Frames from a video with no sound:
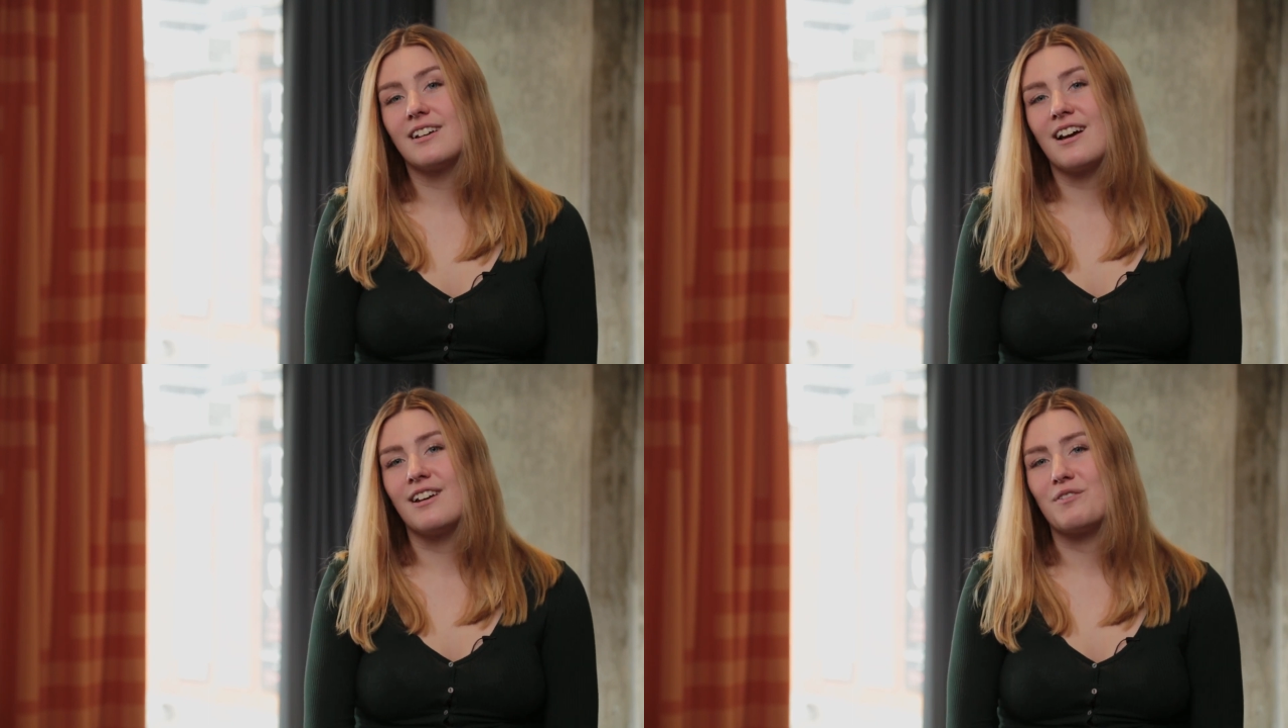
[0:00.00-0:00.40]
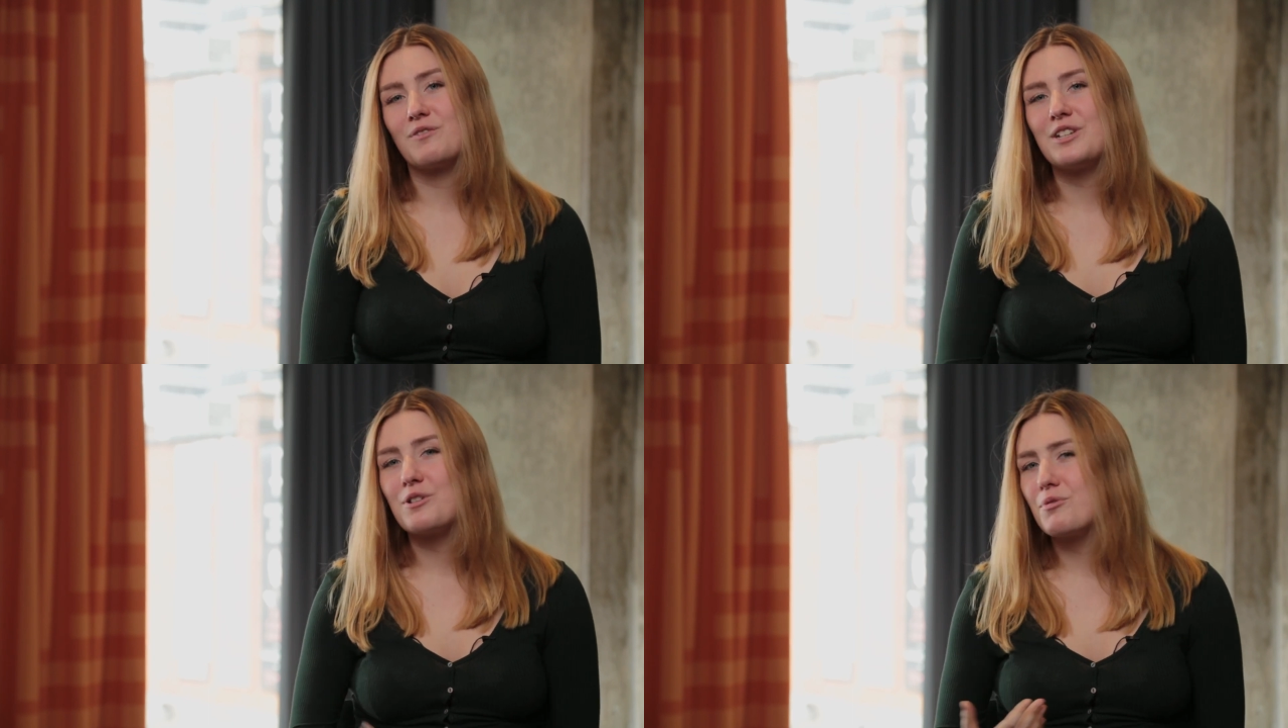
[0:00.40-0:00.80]
kind
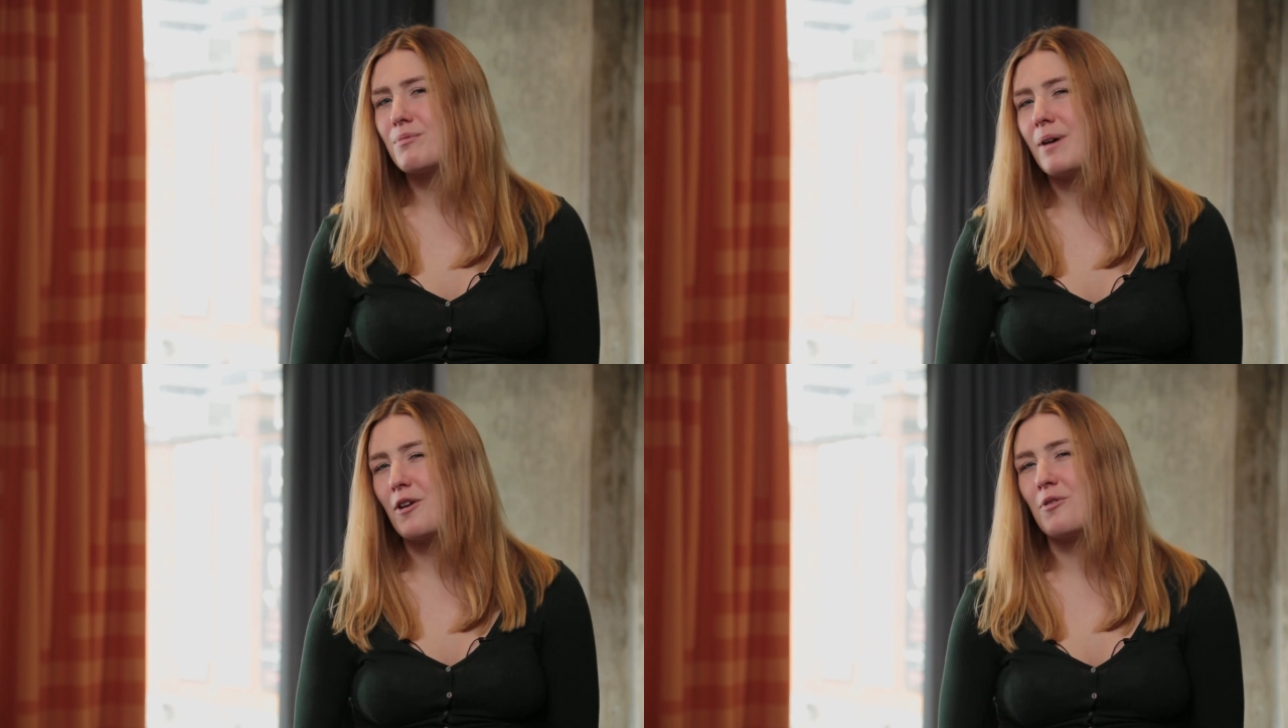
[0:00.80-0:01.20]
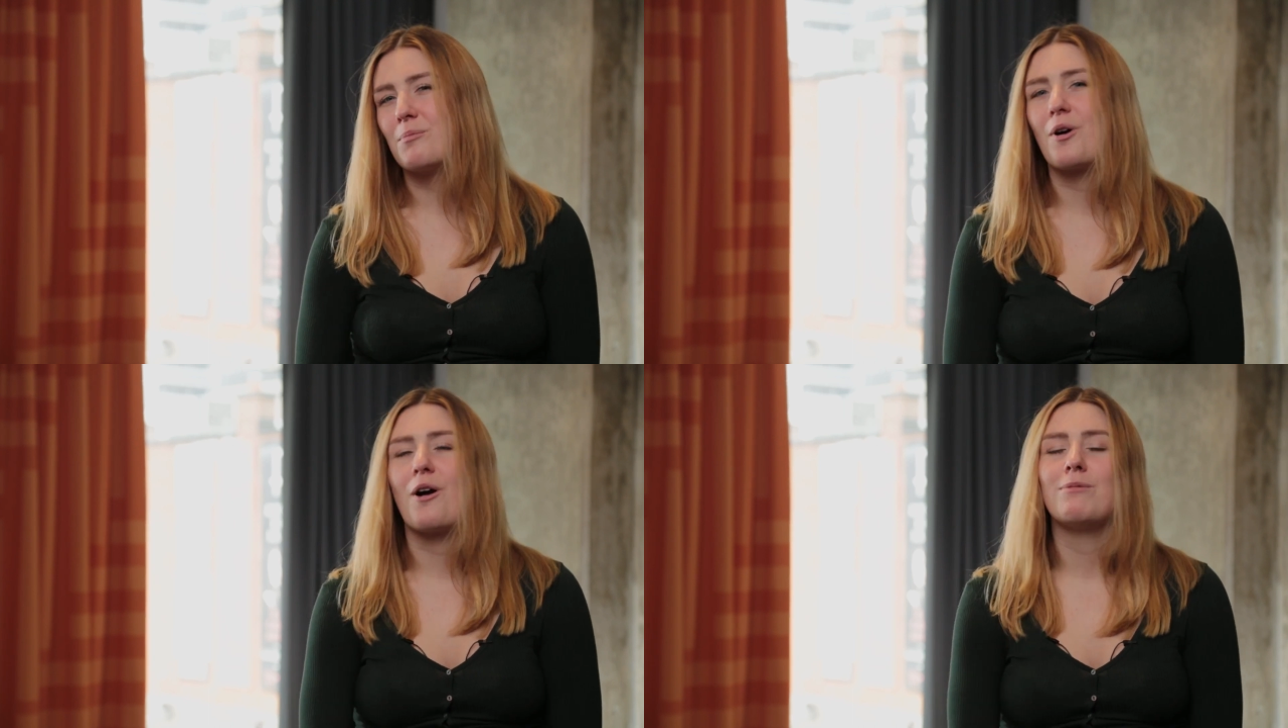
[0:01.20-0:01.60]
of deal with my
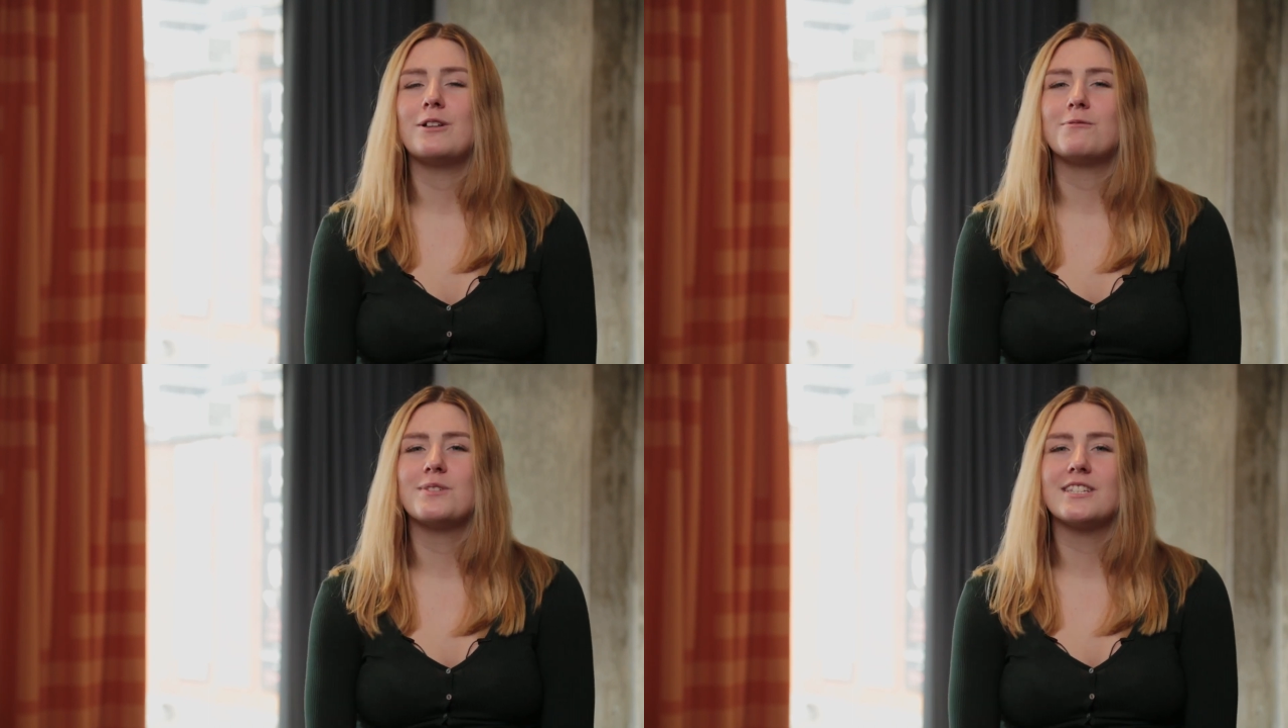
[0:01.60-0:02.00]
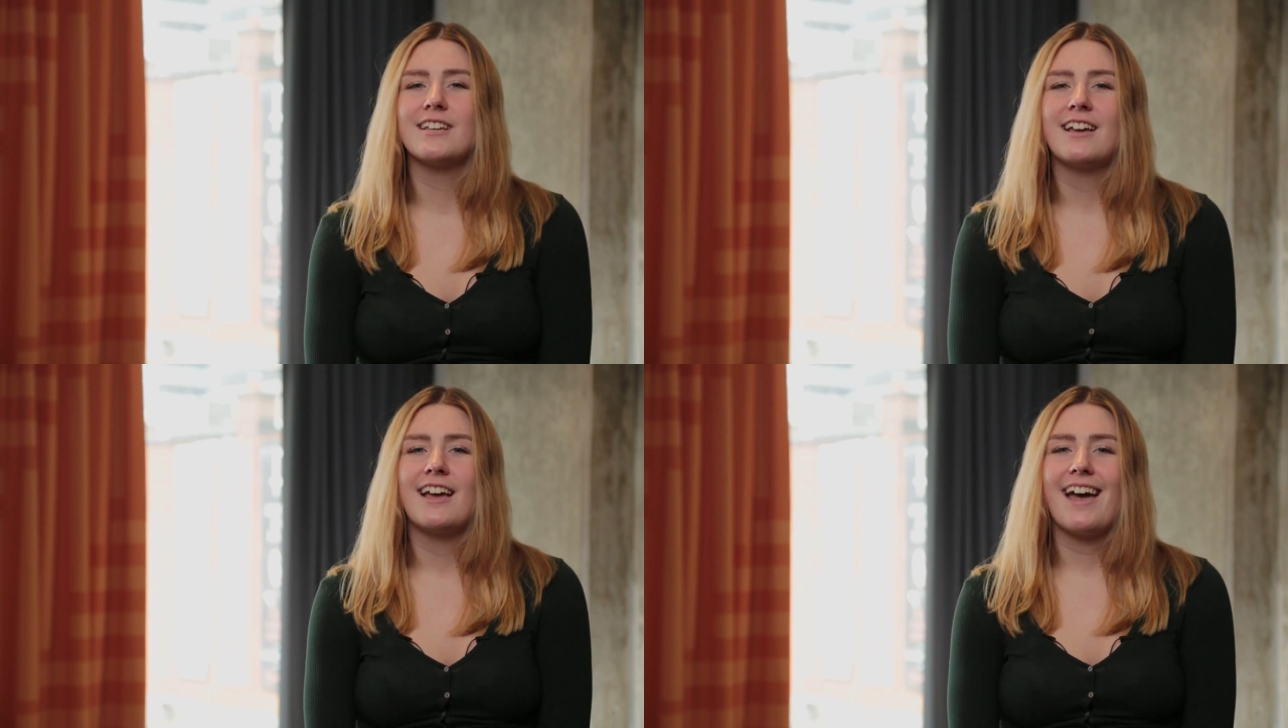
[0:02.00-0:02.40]
own
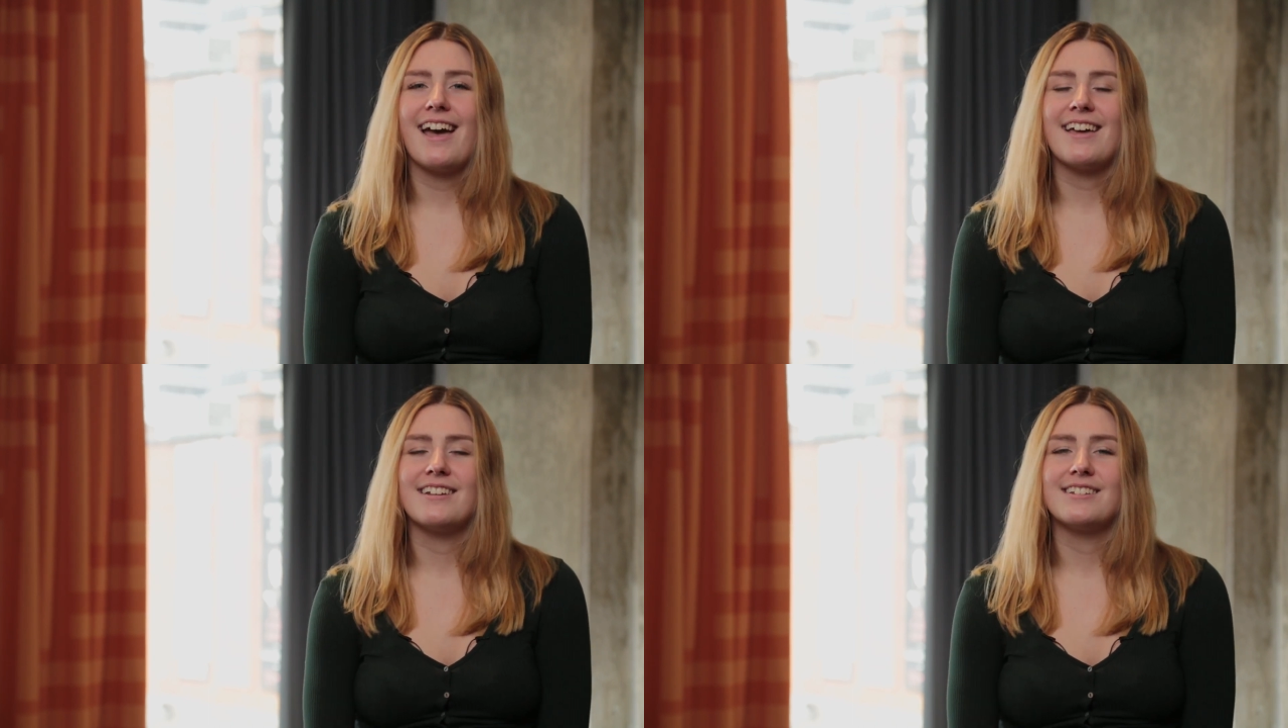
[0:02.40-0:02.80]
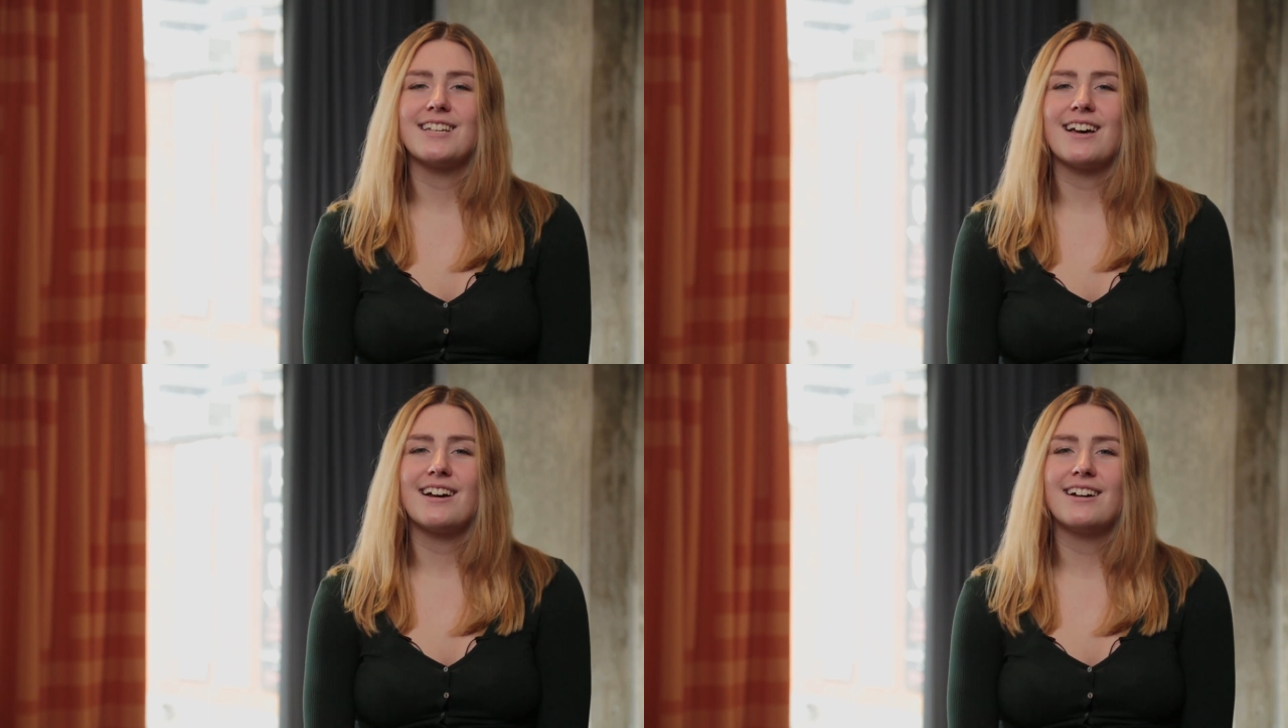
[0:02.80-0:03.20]
problems, and
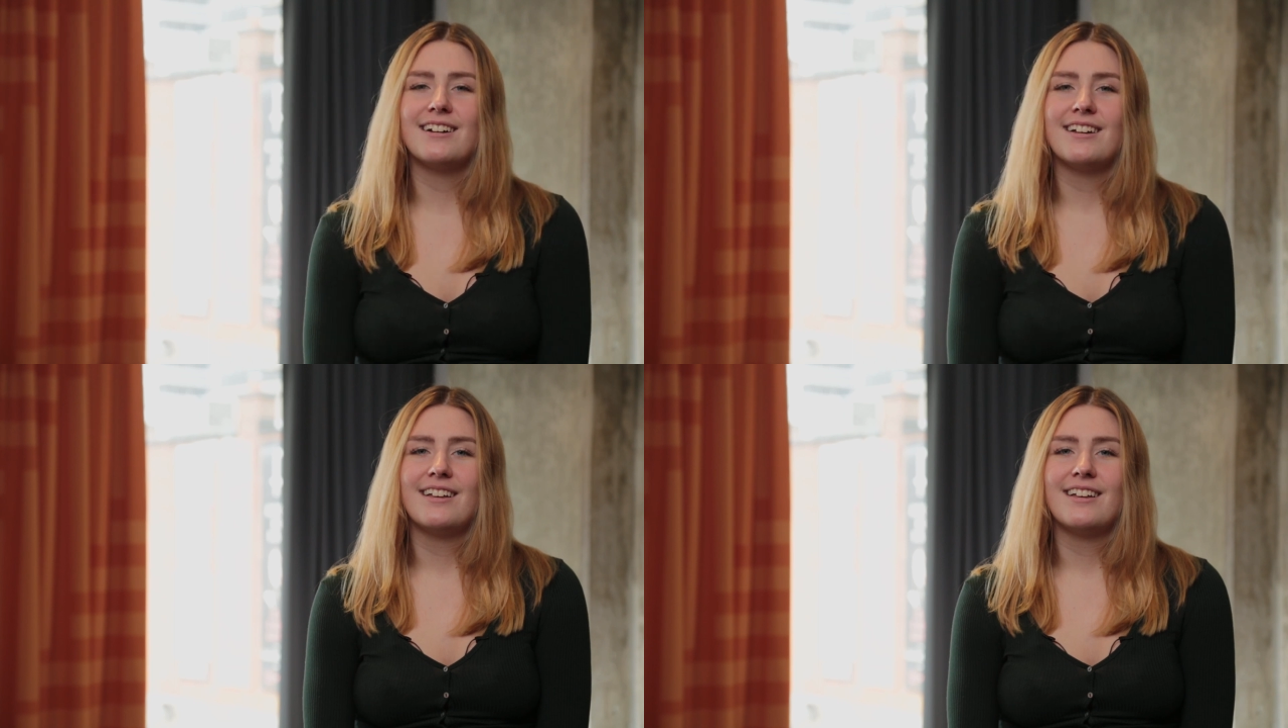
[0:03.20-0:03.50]
uh,